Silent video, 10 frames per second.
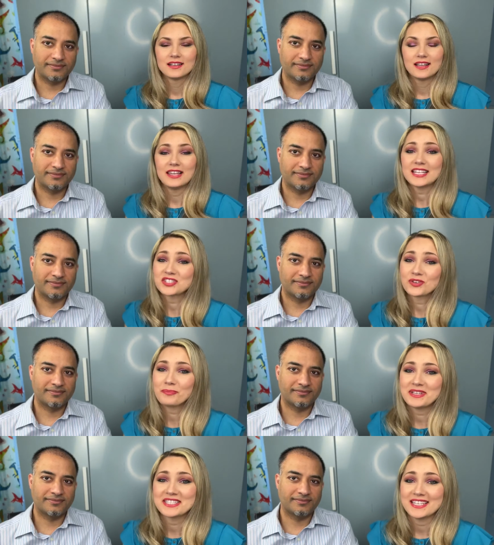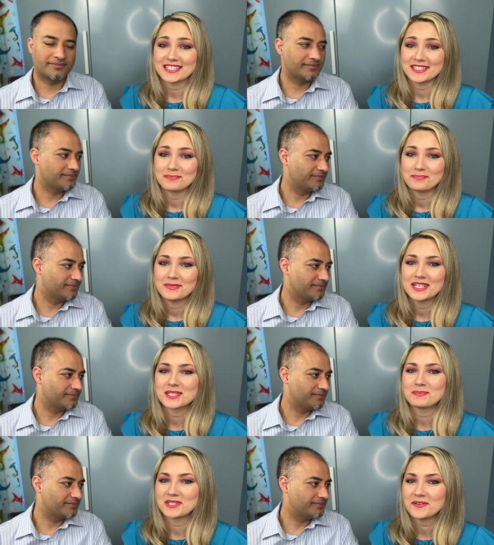Speaker 1: Let's talk business,
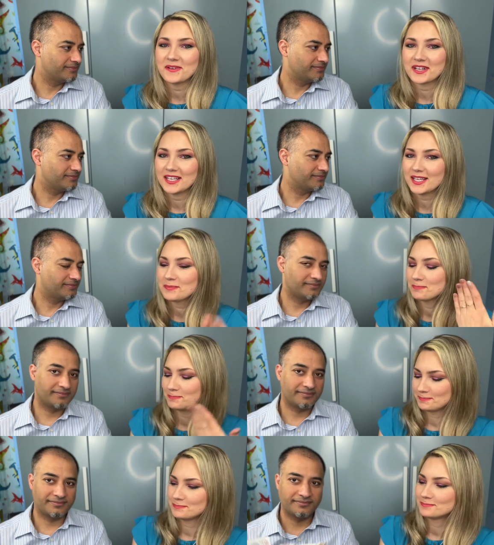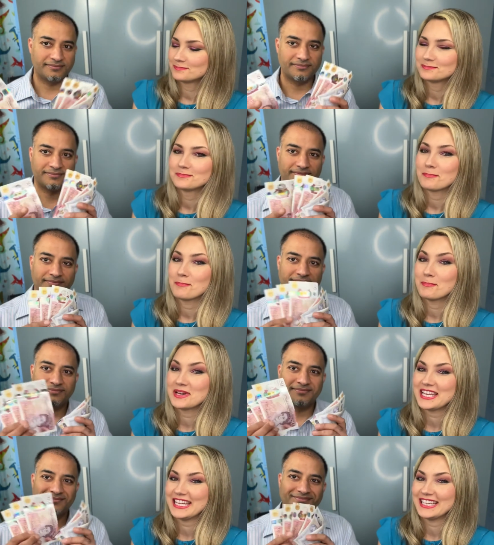and specifically,
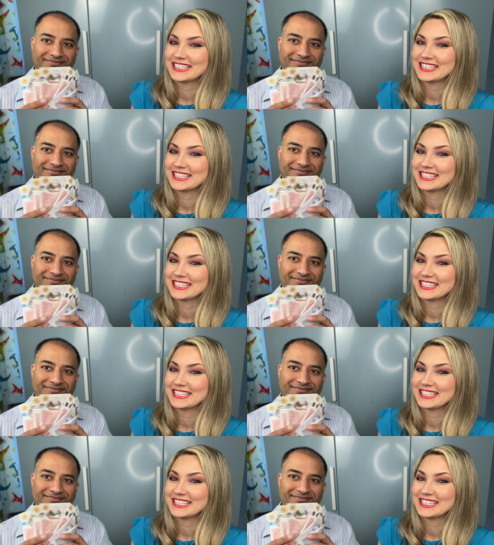money.